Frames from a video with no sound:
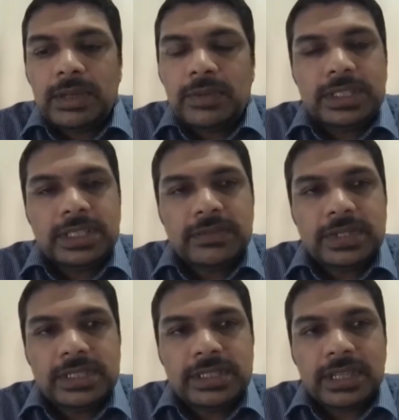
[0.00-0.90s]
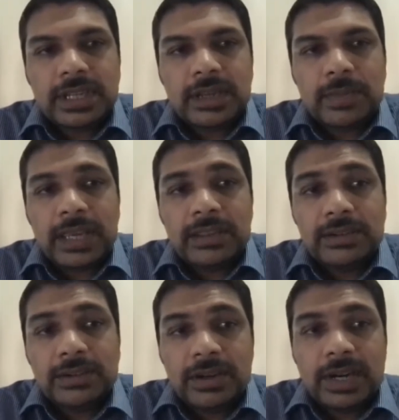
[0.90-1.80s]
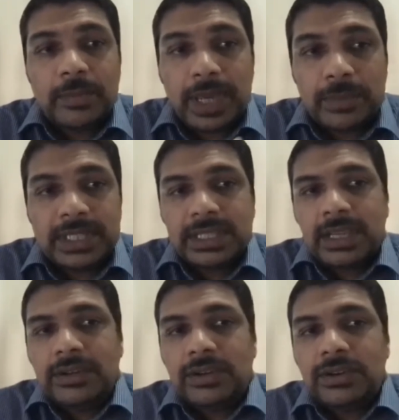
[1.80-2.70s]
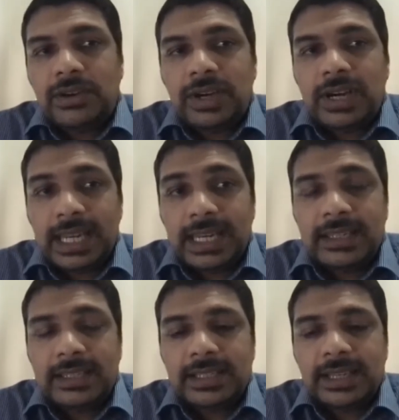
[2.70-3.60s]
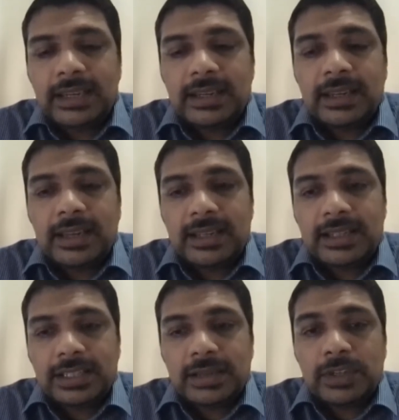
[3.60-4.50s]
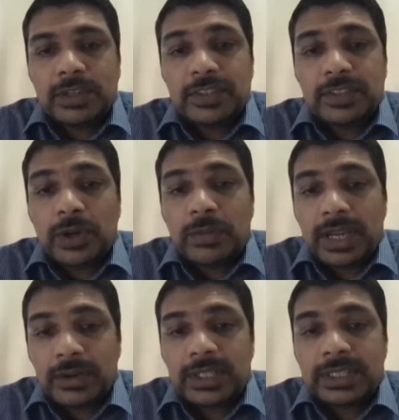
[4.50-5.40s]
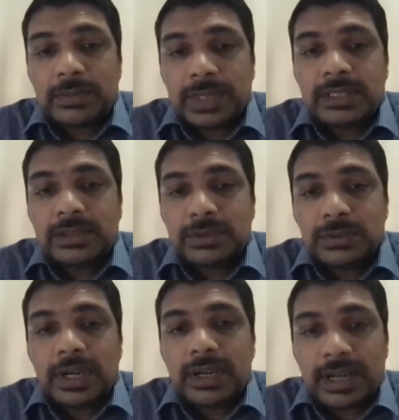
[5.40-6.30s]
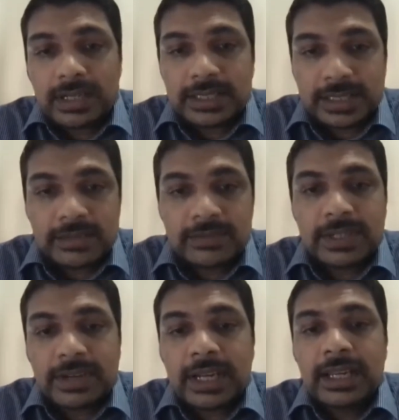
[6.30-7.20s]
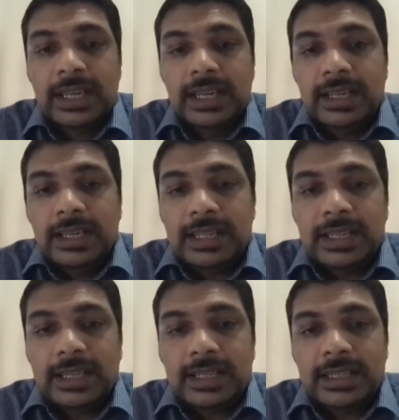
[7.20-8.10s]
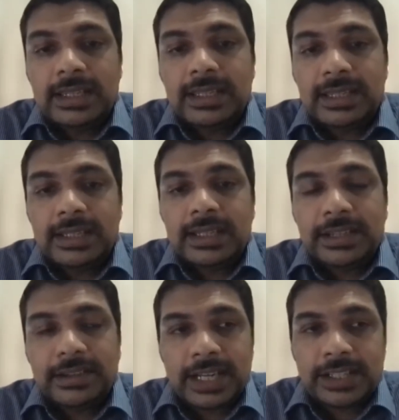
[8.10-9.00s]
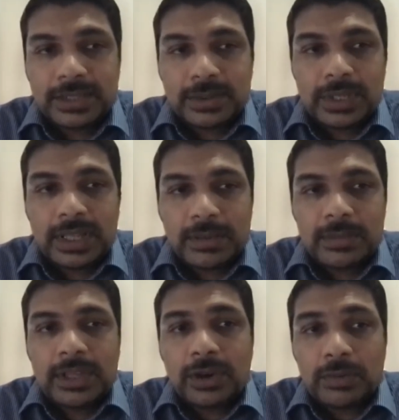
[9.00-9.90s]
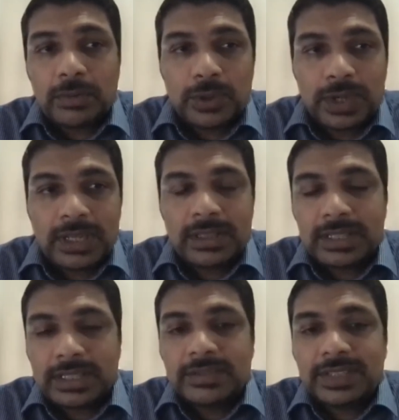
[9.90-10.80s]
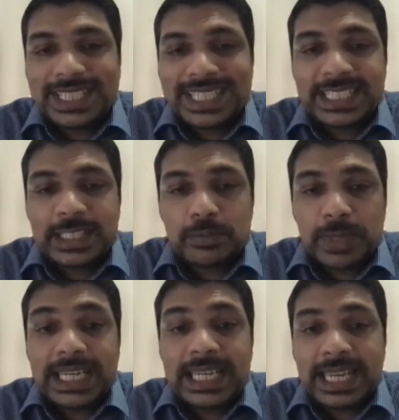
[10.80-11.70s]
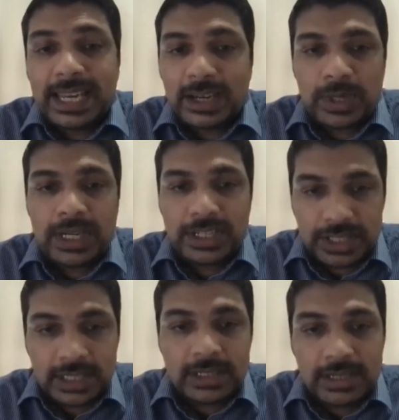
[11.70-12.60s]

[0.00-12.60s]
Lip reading: service either on our payment side or on our lending side a large number of small micro SMEs who are underserved, right? The interaction with them, the onboarding, the servicing is completely end-to-end digital.